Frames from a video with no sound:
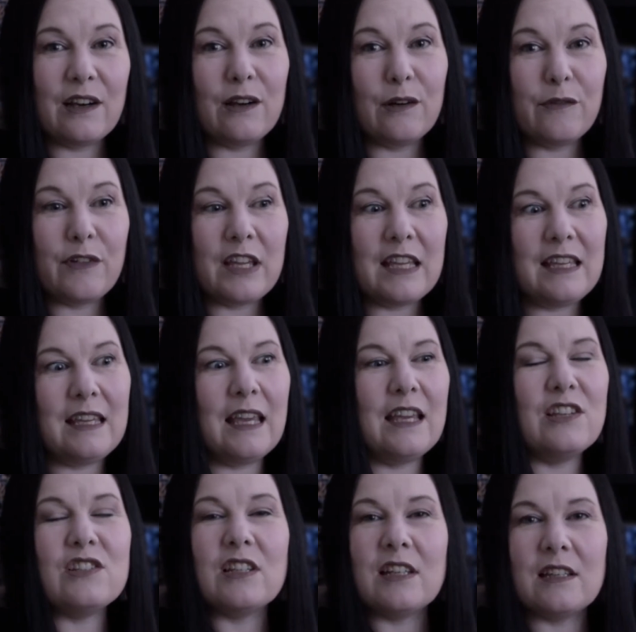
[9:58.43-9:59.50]
of
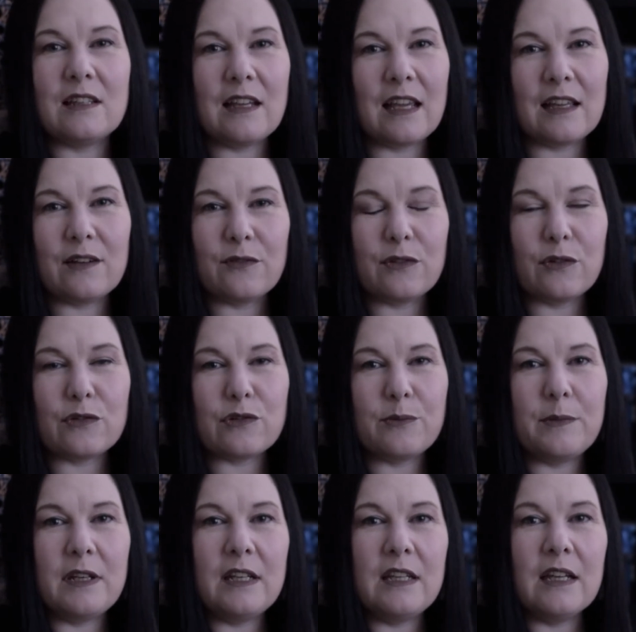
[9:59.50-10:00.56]
engaging in negative social
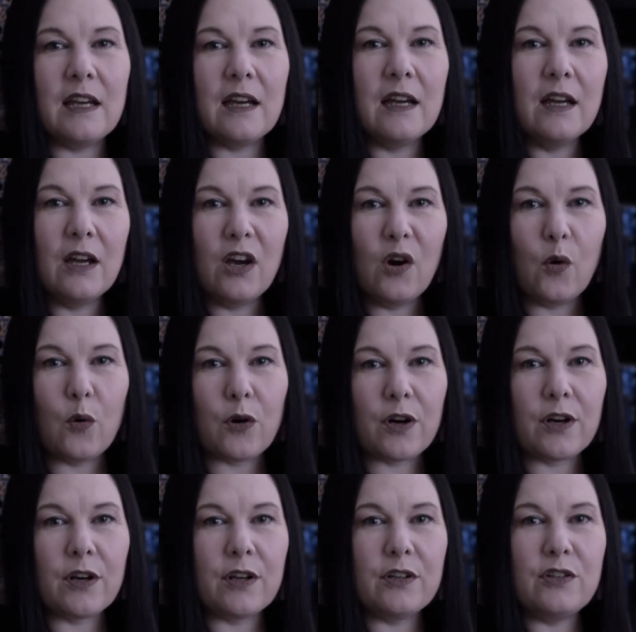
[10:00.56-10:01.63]
media
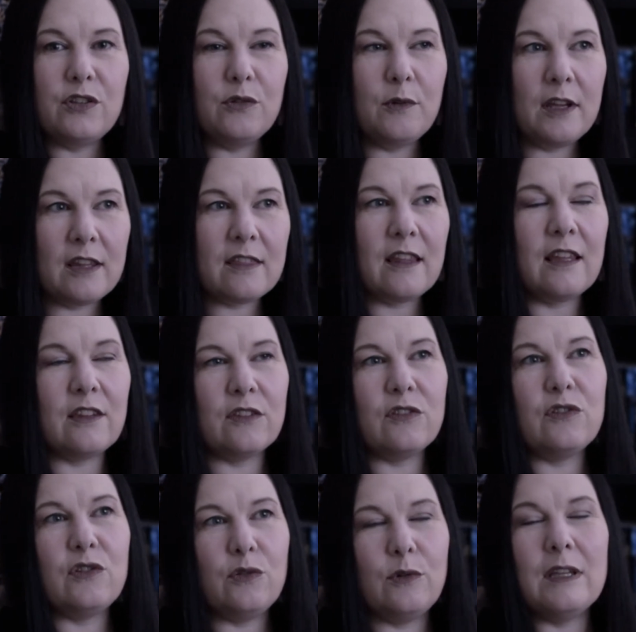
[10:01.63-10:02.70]
or doing things
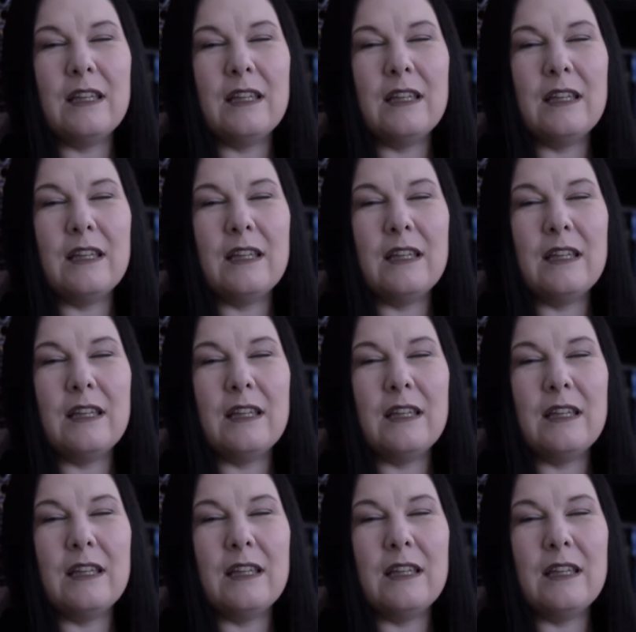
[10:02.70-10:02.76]
to